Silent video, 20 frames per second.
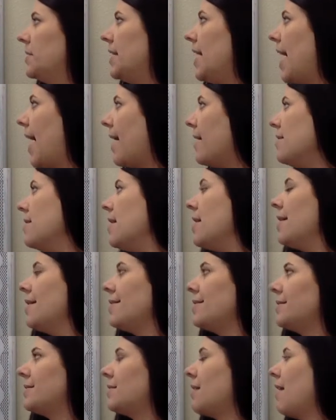day.
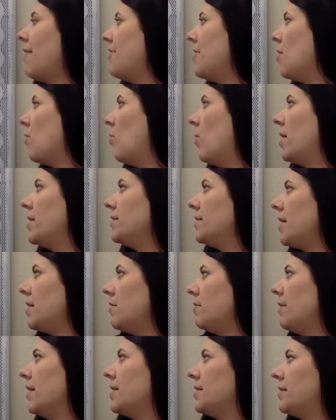It's not that one day you get